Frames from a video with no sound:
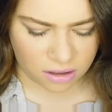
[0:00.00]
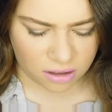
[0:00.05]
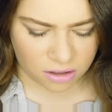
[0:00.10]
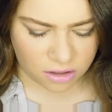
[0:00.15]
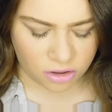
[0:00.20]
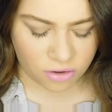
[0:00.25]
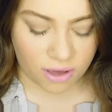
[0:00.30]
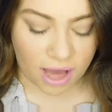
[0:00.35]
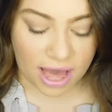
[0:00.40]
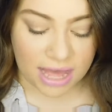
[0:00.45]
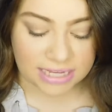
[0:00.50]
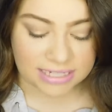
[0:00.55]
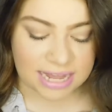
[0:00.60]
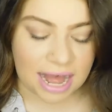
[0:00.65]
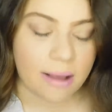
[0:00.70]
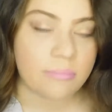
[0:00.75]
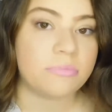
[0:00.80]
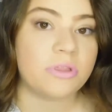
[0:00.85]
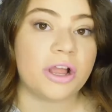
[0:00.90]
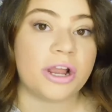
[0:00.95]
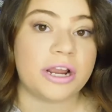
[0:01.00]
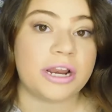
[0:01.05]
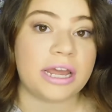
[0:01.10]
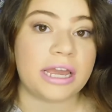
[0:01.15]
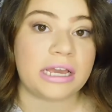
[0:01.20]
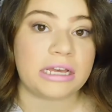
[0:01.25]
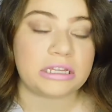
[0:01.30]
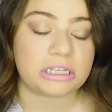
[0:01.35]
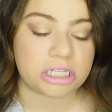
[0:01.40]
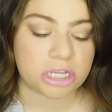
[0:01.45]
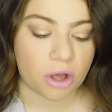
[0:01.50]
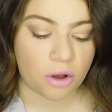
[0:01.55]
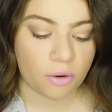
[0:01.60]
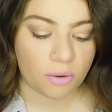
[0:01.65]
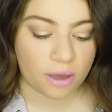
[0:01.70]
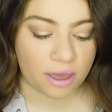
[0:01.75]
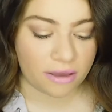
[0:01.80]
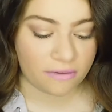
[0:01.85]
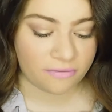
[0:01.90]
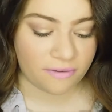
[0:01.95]
You guys, I'm learning, so
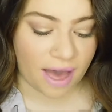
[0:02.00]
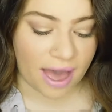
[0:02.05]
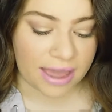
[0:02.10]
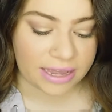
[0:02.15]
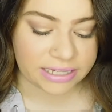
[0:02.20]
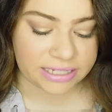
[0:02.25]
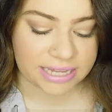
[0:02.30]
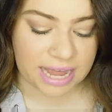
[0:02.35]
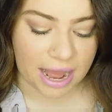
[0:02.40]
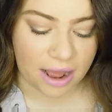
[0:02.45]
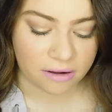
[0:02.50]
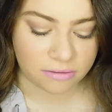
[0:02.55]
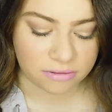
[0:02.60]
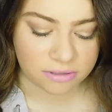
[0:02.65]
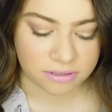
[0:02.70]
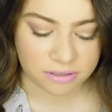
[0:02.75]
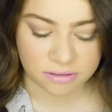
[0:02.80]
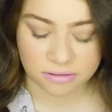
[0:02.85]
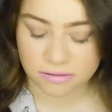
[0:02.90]
if I sound